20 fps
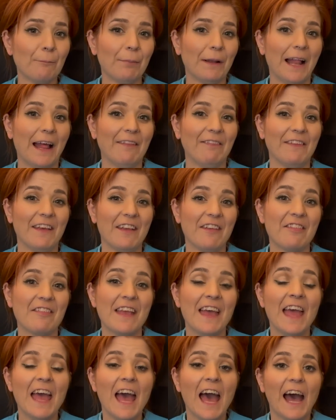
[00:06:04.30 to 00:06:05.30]
planned this,
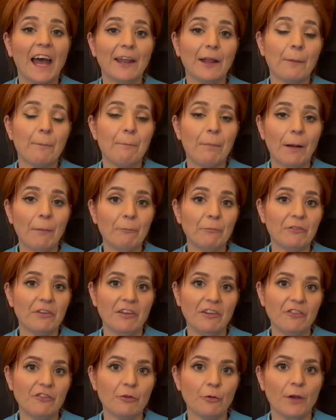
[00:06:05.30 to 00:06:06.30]
and I bumped
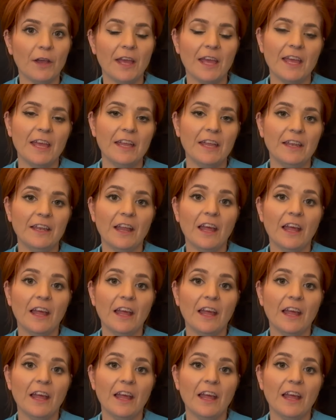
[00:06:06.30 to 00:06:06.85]
into it in